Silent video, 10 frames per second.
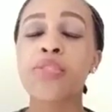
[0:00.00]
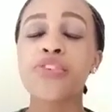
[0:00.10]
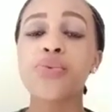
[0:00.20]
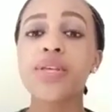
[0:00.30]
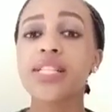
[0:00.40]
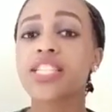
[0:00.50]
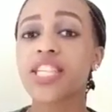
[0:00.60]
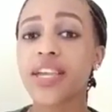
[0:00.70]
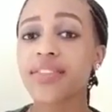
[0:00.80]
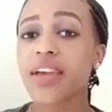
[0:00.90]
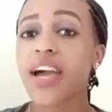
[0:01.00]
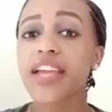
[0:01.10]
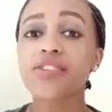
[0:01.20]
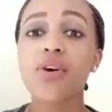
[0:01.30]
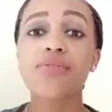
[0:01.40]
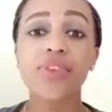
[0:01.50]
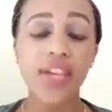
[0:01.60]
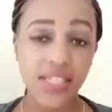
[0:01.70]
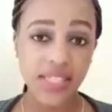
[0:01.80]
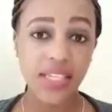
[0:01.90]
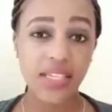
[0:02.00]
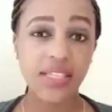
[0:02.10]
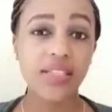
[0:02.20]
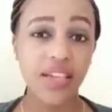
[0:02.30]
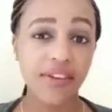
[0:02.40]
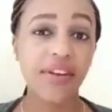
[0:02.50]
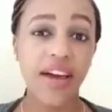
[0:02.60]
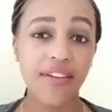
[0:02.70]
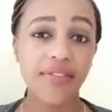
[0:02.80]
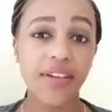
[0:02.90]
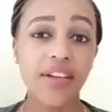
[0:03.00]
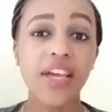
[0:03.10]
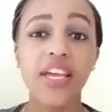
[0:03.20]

you will check the kind of ACs they are having.